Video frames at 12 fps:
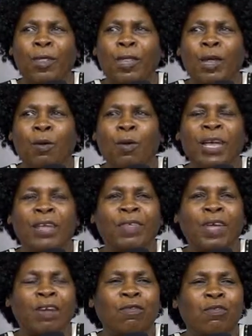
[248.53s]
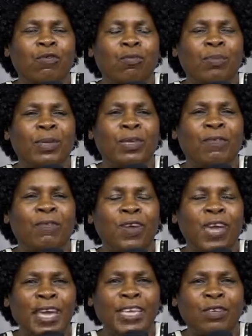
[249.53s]
where they have to be
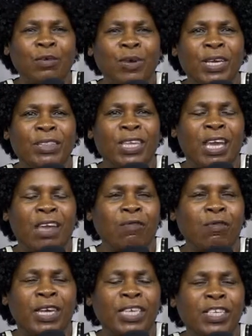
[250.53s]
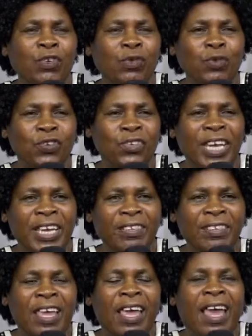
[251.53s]
fed, where they have to get
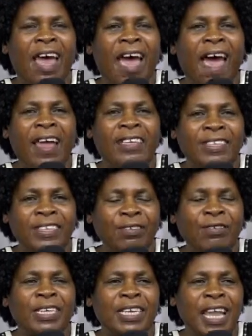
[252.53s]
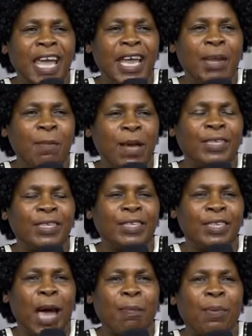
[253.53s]
nutrients until the 9 months is
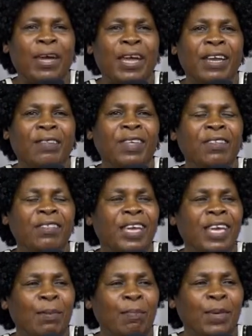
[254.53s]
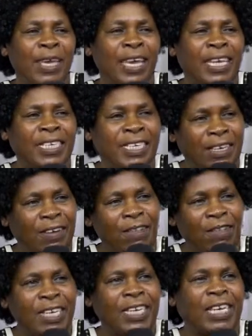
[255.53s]
up, and then they can be
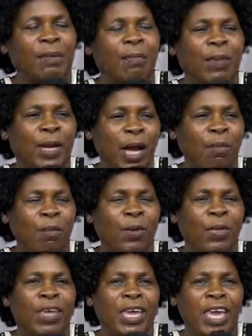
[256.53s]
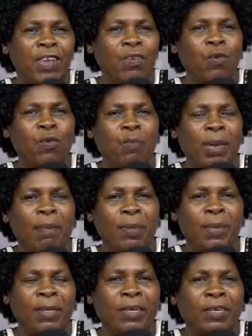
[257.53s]
delivered and become a new
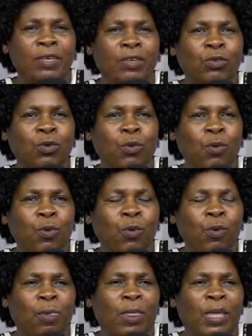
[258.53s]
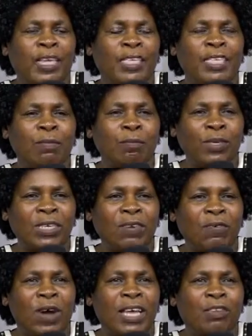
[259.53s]
baby. So it's important
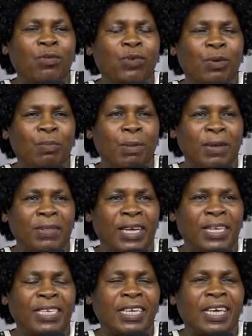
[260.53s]
for us to remember that